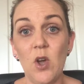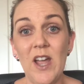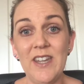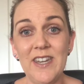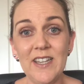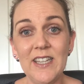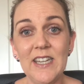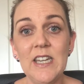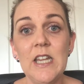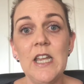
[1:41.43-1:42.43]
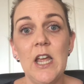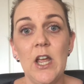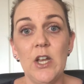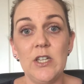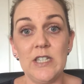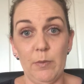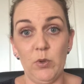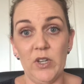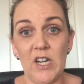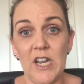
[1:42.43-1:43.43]
So I nearly
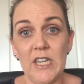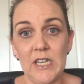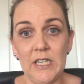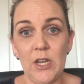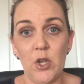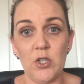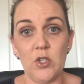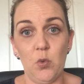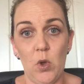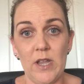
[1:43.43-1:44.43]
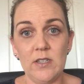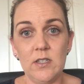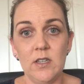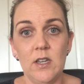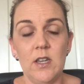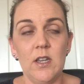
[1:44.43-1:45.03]
doubled it. I nearly earned it twice.